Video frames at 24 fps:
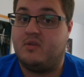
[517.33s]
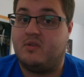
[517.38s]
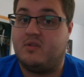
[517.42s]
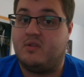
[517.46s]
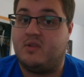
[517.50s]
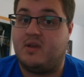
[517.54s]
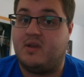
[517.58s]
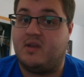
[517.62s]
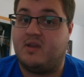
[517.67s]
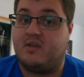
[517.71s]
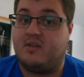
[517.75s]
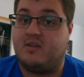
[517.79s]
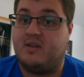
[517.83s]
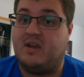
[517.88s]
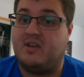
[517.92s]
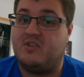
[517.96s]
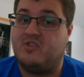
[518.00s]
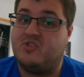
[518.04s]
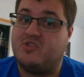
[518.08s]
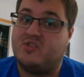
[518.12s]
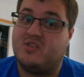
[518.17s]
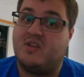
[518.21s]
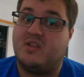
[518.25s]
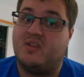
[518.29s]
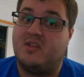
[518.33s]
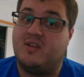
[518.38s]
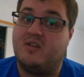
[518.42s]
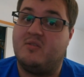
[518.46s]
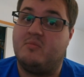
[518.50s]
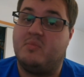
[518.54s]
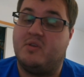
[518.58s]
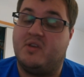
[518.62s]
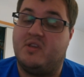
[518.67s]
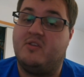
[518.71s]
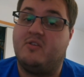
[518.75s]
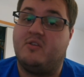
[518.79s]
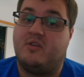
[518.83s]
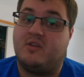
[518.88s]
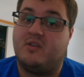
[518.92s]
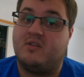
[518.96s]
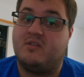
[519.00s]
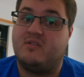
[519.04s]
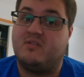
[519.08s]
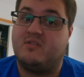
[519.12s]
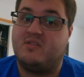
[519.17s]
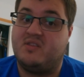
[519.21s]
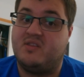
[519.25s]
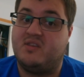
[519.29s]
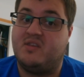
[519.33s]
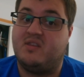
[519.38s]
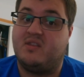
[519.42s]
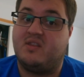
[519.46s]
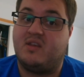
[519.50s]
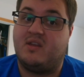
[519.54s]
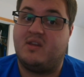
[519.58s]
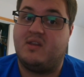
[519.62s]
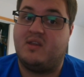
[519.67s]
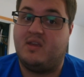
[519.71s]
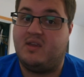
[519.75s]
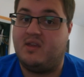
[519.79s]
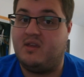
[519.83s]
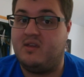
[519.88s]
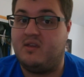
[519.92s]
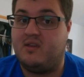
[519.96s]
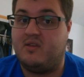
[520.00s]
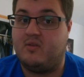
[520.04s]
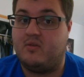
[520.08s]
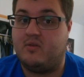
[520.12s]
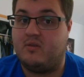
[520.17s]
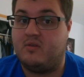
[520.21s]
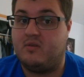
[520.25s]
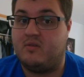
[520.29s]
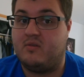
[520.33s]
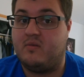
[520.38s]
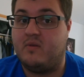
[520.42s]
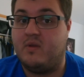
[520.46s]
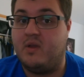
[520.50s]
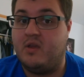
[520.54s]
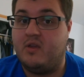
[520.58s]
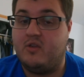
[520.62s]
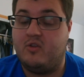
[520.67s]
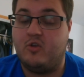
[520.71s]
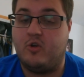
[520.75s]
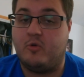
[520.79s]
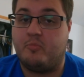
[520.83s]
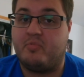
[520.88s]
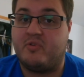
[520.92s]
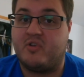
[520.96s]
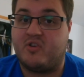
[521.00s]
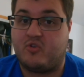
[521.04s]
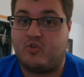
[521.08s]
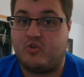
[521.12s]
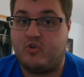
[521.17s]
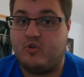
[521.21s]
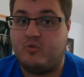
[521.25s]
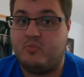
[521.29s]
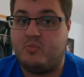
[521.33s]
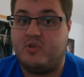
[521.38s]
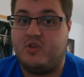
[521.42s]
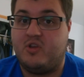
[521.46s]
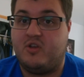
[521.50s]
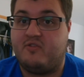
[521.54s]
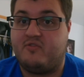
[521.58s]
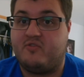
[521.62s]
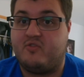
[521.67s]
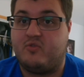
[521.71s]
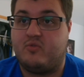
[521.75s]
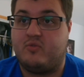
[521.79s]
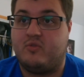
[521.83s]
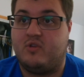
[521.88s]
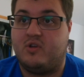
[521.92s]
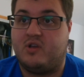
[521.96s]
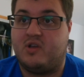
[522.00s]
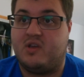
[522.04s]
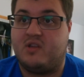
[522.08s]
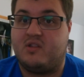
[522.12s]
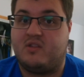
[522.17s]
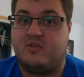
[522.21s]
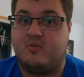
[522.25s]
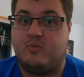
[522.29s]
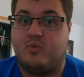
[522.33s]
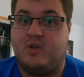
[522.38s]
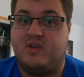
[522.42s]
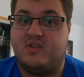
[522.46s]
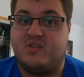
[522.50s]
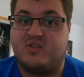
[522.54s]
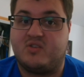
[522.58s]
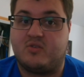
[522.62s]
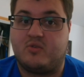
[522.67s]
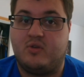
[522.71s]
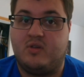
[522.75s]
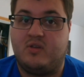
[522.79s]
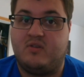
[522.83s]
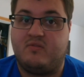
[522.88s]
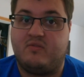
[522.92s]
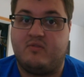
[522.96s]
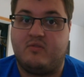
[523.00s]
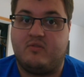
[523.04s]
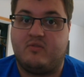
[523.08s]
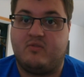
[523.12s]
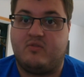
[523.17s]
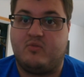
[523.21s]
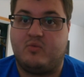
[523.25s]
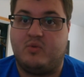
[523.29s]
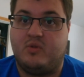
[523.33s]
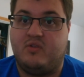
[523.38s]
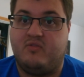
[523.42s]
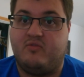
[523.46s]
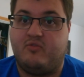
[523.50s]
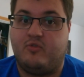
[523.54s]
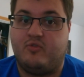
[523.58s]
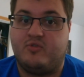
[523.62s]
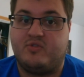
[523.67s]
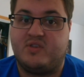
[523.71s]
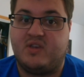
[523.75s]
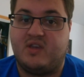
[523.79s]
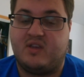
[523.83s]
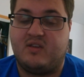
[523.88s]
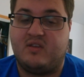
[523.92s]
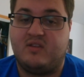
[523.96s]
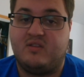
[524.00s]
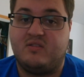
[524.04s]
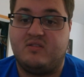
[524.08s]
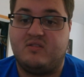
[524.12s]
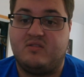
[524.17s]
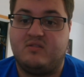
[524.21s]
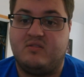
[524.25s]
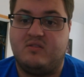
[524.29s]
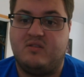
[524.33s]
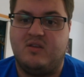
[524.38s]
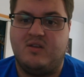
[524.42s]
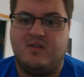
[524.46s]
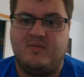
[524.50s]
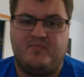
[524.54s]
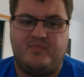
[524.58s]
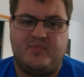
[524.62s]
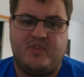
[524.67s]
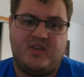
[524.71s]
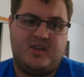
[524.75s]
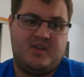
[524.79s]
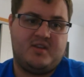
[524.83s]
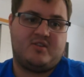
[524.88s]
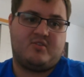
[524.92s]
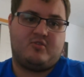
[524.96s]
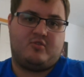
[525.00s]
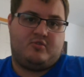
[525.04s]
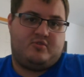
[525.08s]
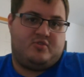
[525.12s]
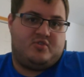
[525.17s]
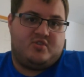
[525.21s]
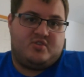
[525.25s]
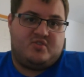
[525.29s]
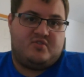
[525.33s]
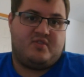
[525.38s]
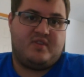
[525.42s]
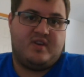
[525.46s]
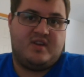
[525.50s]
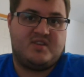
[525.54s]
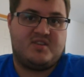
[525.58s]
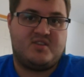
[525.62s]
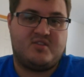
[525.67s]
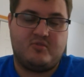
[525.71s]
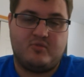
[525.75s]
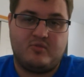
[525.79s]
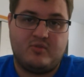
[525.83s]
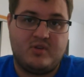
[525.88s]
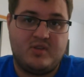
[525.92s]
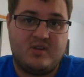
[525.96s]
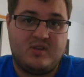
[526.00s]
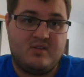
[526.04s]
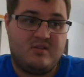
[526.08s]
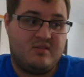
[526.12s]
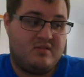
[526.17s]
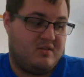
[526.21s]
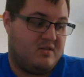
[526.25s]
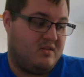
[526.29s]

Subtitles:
Like, not just a little bit. You can see that, hey, you open Chrome and you have to look at the white screen for 3 to 4 seconds. The 8-core just flies through it,